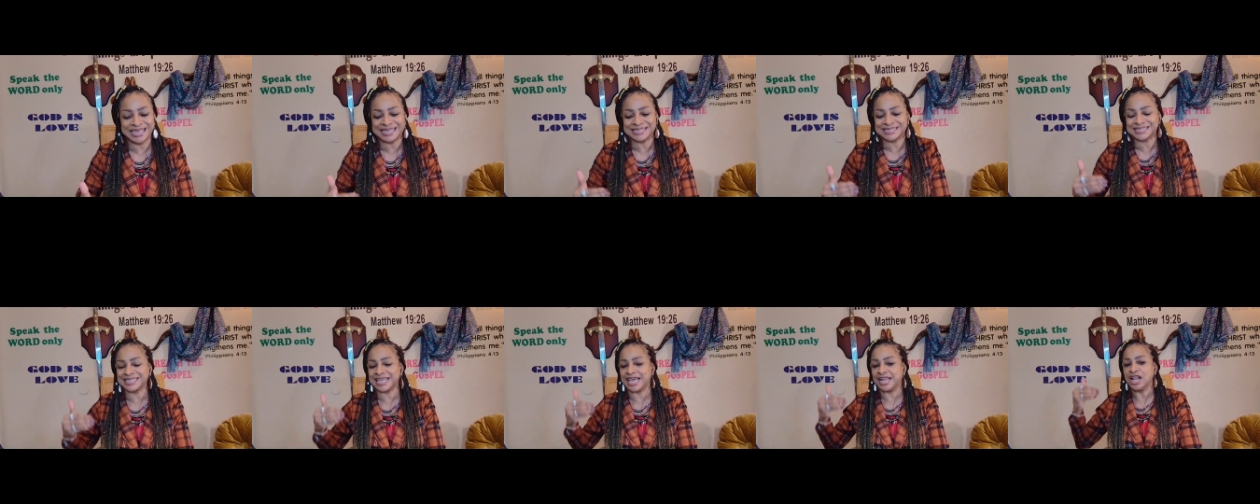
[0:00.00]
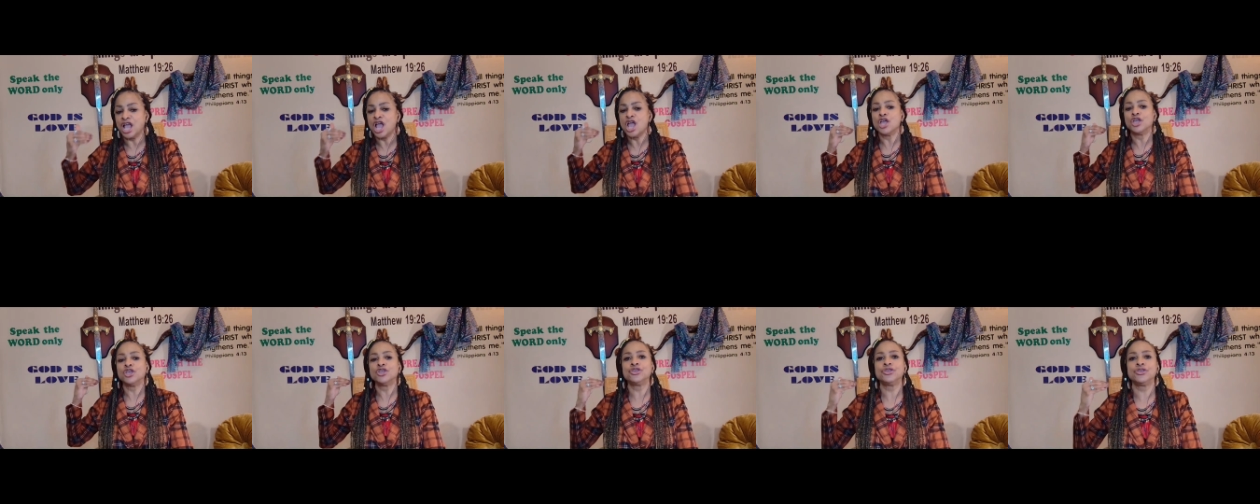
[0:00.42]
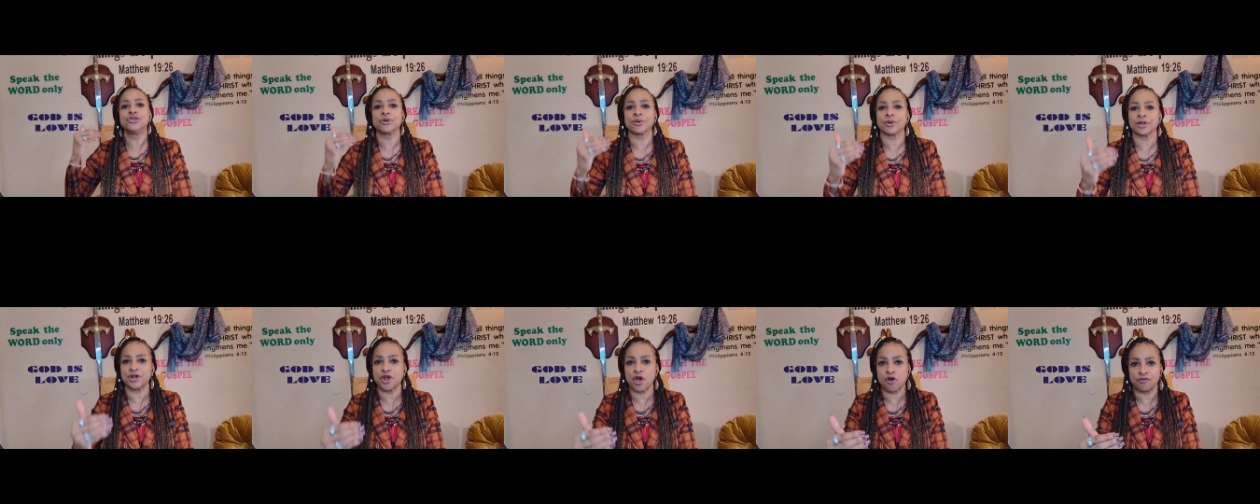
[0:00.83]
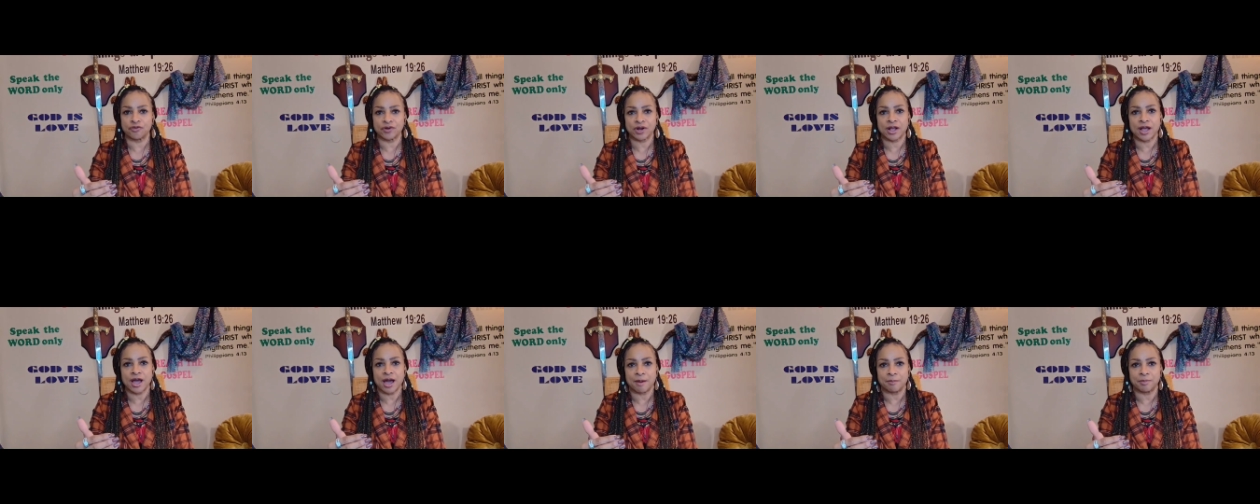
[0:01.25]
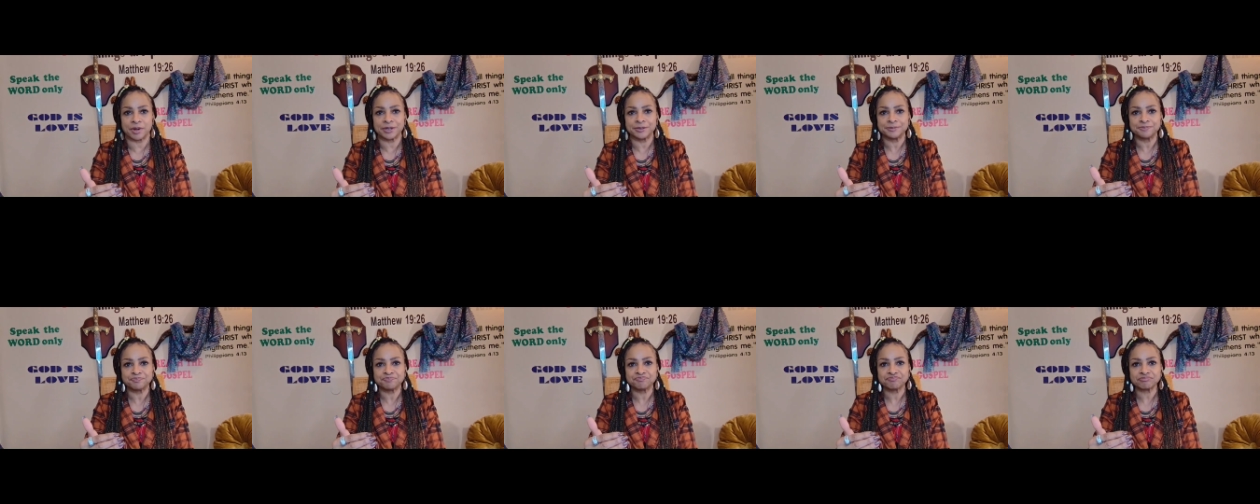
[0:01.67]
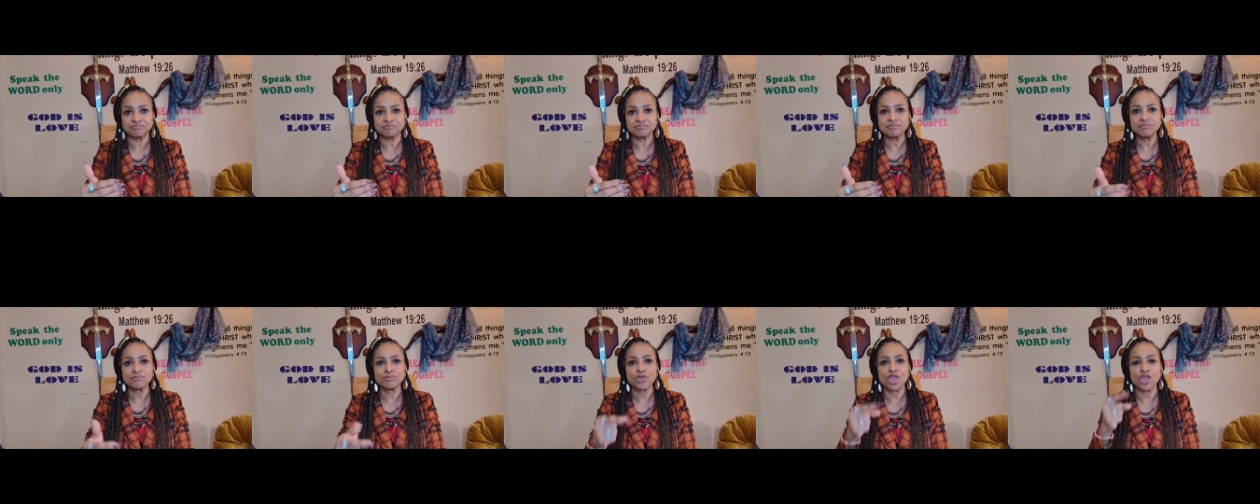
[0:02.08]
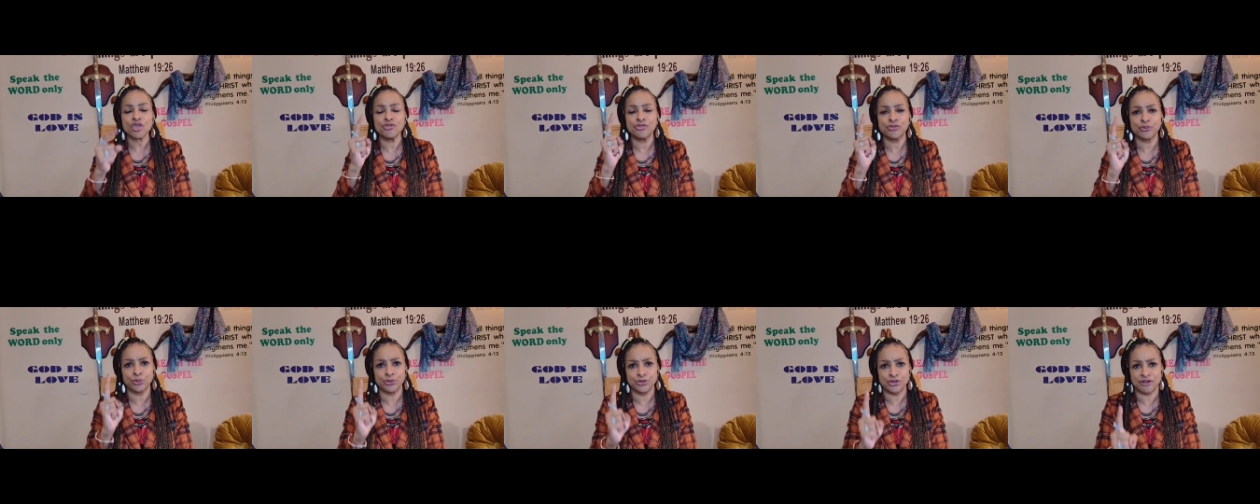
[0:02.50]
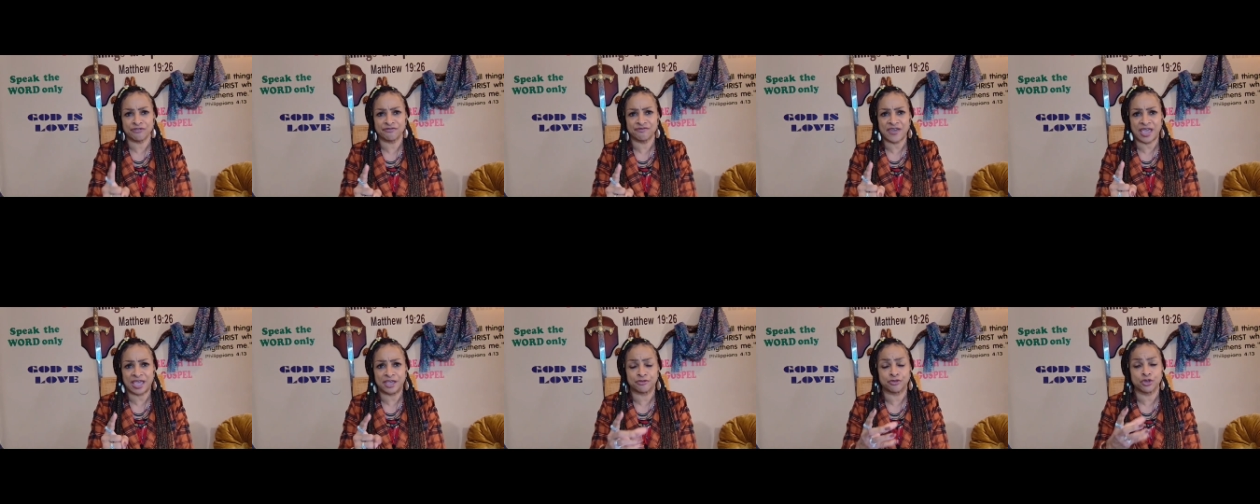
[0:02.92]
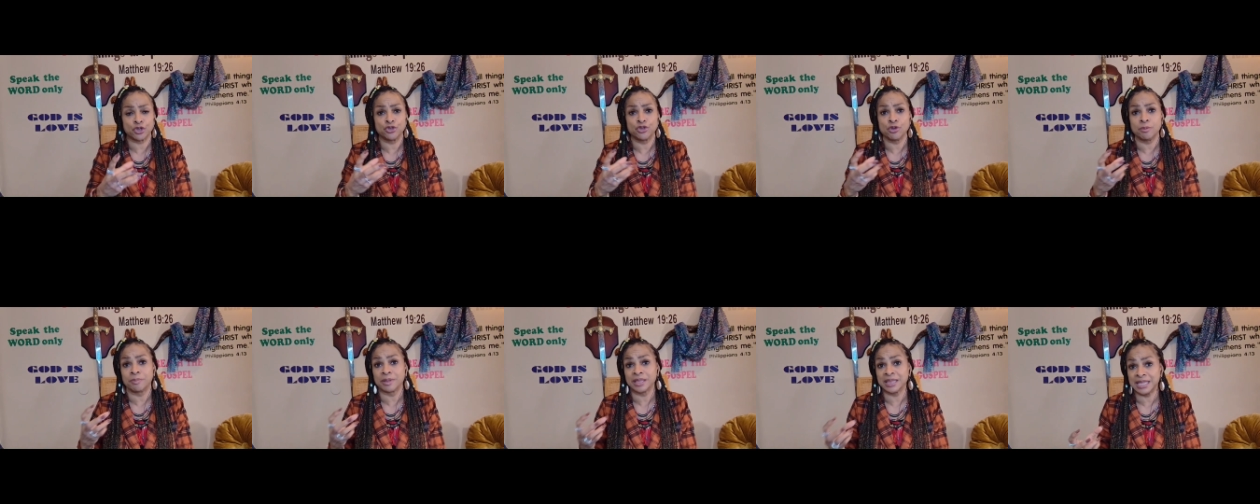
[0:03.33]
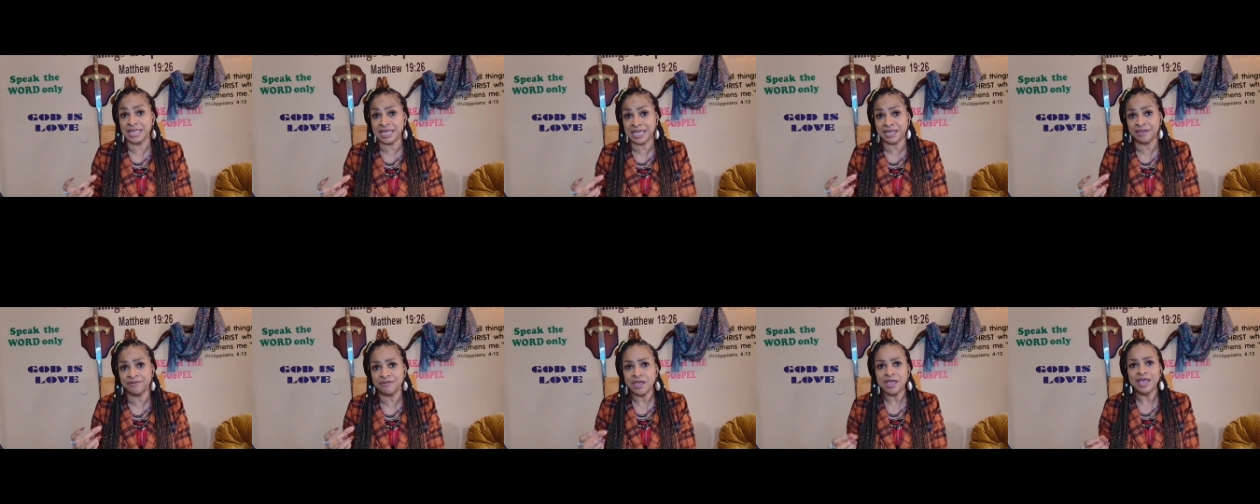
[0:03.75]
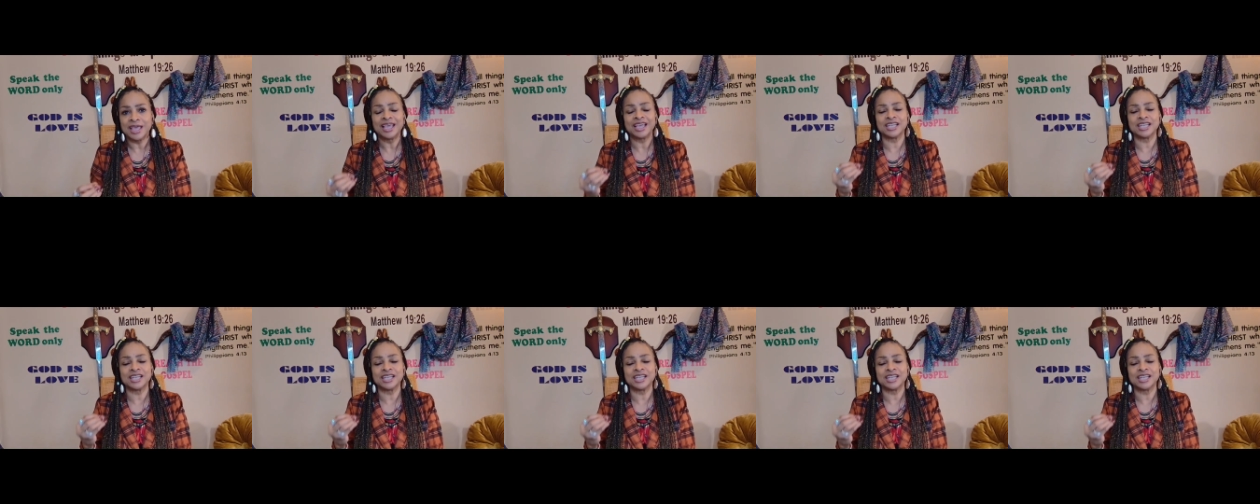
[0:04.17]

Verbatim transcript: Listen, you're an overcomer through your faith. Do you believe